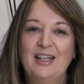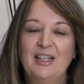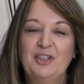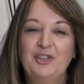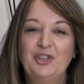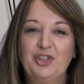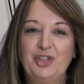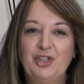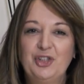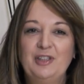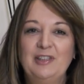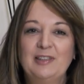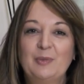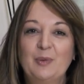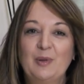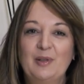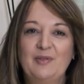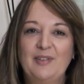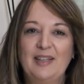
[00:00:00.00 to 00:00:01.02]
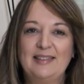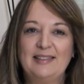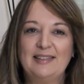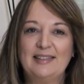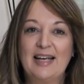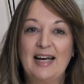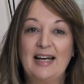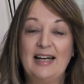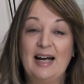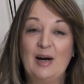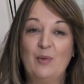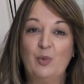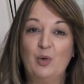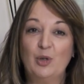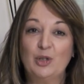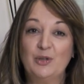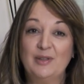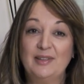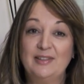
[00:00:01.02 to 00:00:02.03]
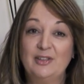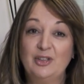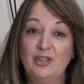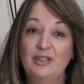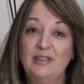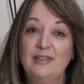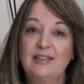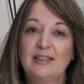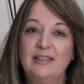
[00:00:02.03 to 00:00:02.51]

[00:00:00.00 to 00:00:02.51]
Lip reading: Students will investigate how water is used